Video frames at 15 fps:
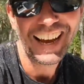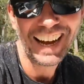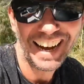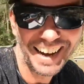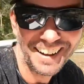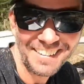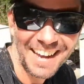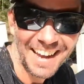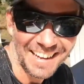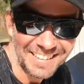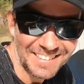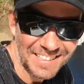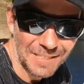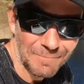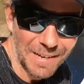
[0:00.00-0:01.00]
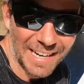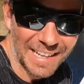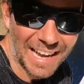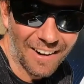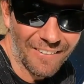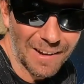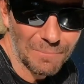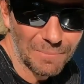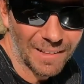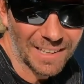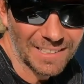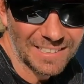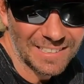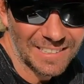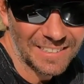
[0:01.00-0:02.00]
Yeah, the Dometic Harrier
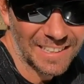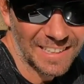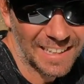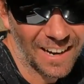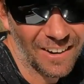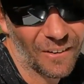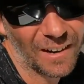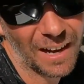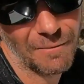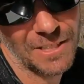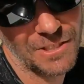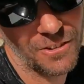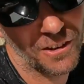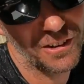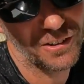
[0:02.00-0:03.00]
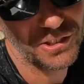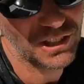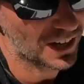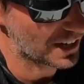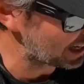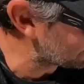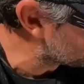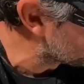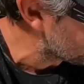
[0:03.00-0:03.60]
Plus. There you go, I'll come inside and I'll show you